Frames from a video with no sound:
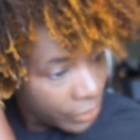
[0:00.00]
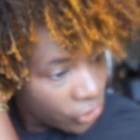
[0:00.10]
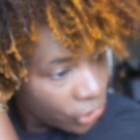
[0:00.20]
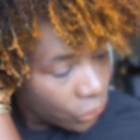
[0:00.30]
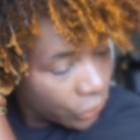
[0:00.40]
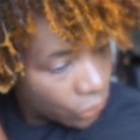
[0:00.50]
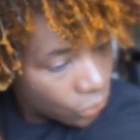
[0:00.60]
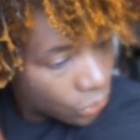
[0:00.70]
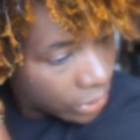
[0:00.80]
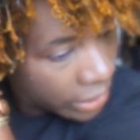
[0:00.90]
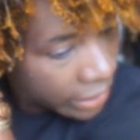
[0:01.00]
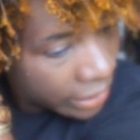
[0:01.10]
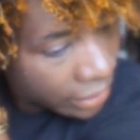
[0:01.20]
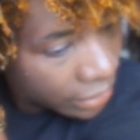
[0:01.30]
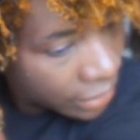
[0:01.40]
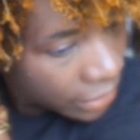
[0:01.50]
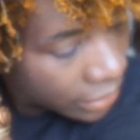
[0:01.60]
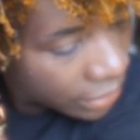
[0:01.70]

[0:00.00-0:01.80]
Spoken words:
me show you one